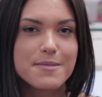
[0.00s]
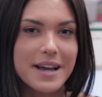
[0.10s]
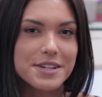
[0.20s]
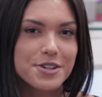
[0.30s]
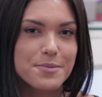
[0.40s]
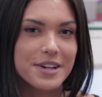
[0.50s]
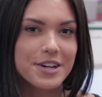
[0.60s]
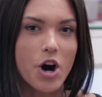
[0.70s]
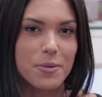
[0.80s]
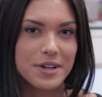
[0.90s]
Make sure to bring
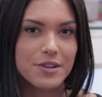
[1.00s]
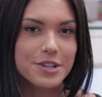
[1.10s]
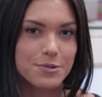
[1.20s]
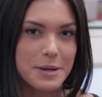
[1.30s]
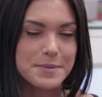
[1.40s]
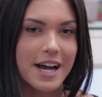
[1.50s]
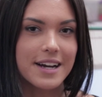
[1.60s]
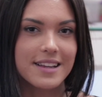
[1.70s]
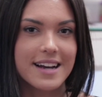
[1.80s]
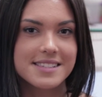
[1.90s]
a copy of your
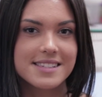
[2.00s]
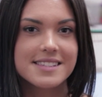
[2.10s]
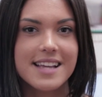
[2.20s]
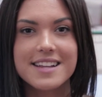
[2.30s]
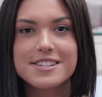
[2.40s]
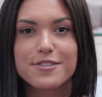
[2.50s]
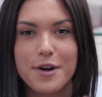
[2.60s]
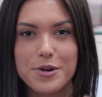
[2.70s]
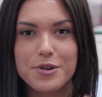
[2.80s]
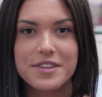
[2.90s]
reptile license and a
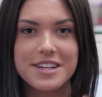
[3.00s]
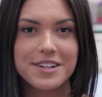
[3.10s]
photo of the